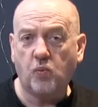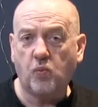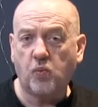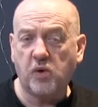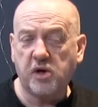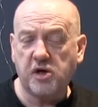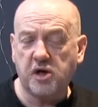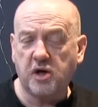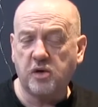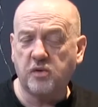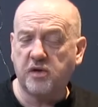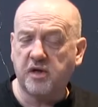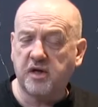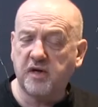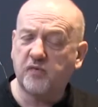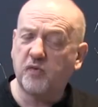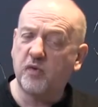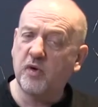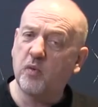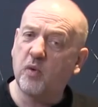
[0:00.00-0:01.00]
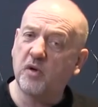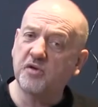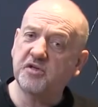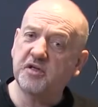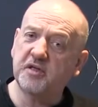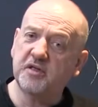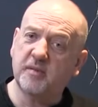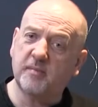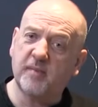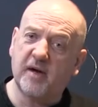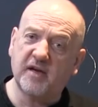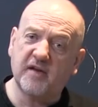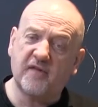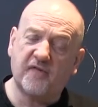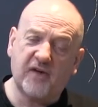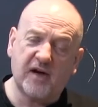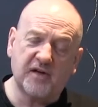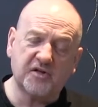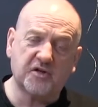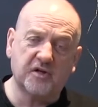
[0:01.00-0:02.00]
We knew that if we wanted to
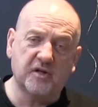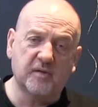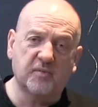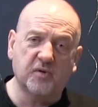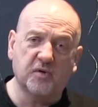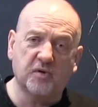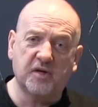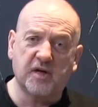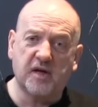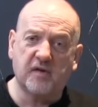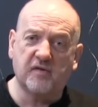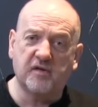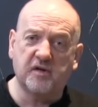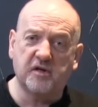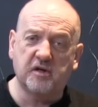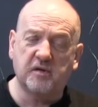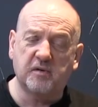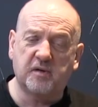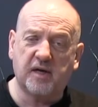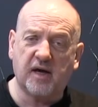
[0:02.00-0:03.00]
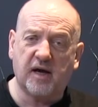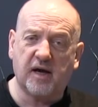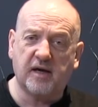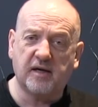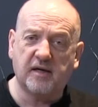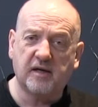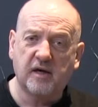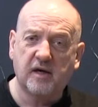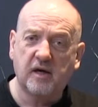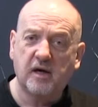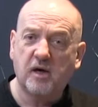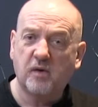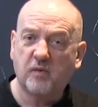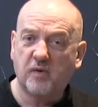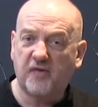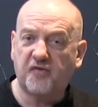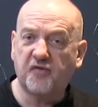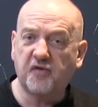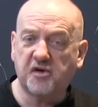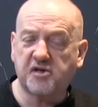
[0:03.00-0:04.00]
manufacture the board here in the UK,
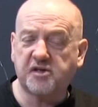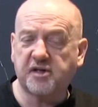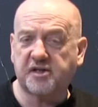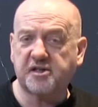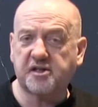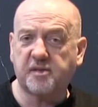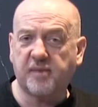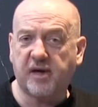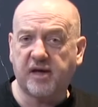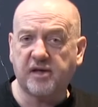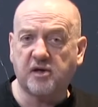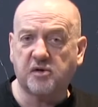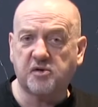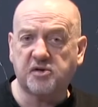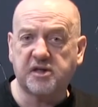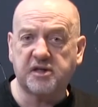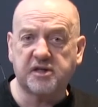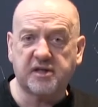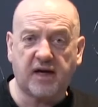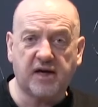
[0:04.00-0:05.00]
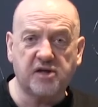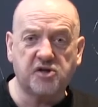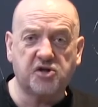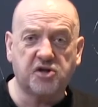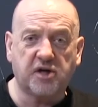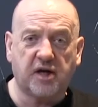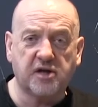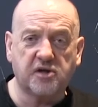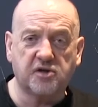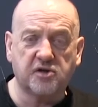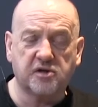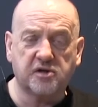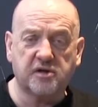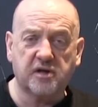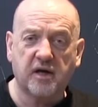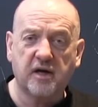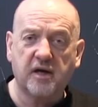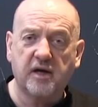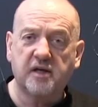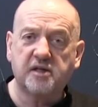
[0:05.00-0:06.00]
we first had to make those design
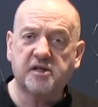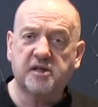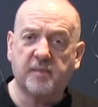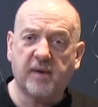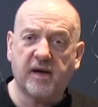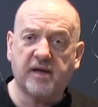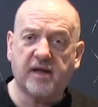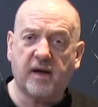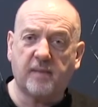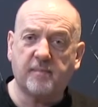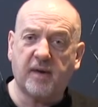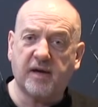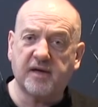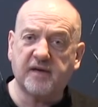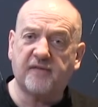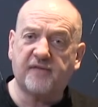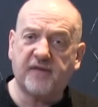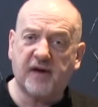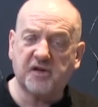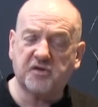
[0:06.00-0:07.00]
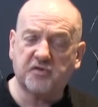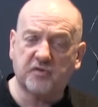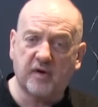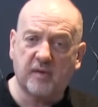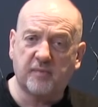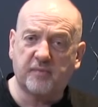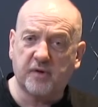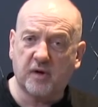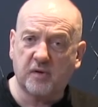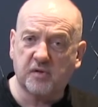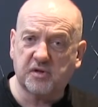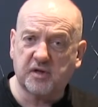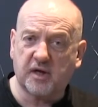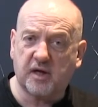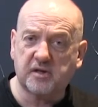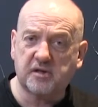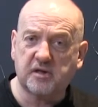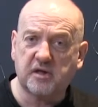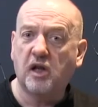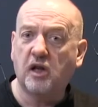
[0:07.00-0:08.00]
changes to make that manufacturing
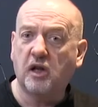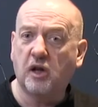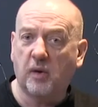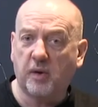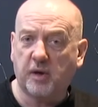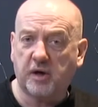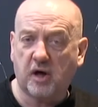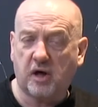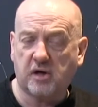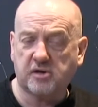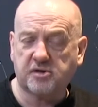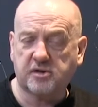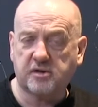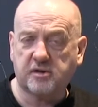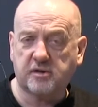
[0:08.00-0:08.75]
process lower cost.